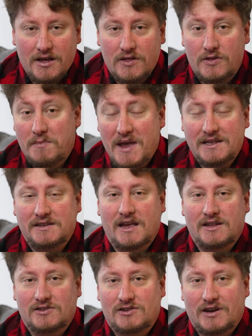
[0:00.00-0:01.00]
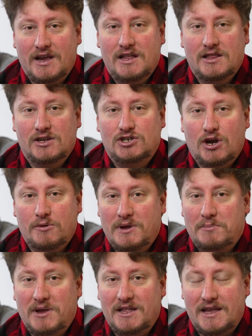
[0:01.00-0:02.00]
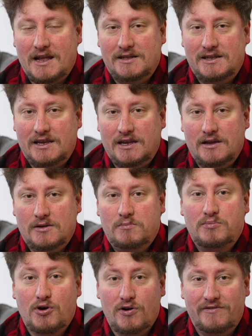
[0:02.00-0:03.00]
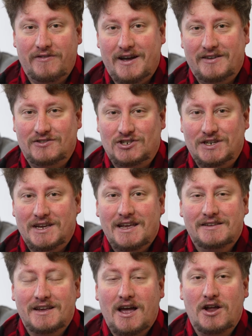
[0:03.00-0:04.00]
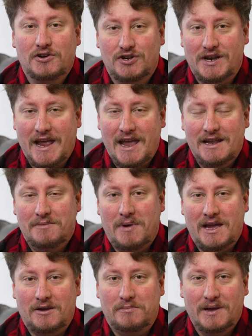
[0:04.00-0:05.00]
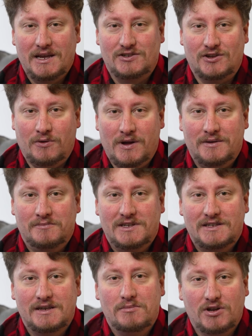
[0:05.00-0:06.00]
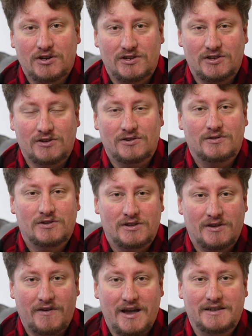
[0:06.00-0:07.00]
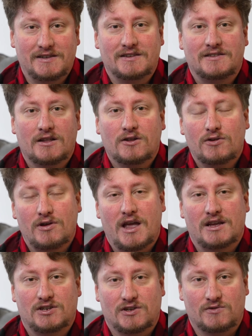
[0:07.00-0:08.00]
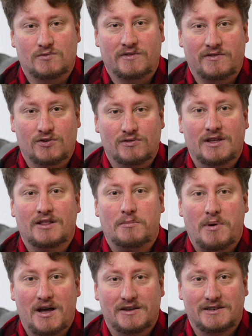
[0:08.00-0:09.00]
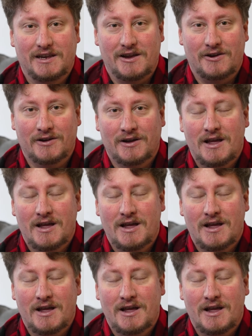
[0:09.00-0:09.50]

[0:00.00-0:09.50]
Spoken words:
The main sensor in the Xiaomi Mi10T Pro 5G is a 108 megapixel one, similar to devices that Lukesh has reviewed in the past year,